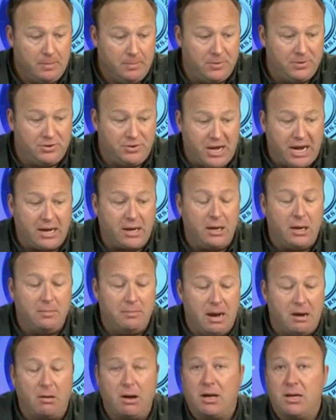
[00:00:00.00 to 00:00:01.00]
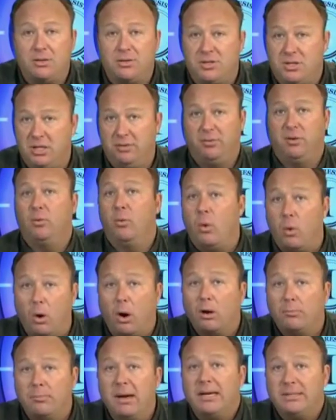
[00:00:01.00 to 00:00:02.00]
The Second American Civil
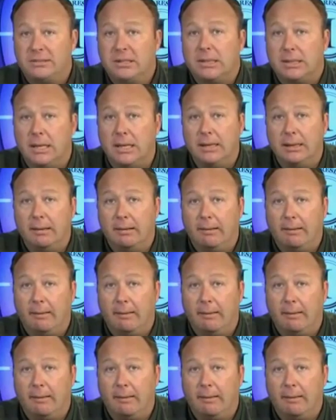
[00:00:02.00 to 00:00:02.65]
War, basically.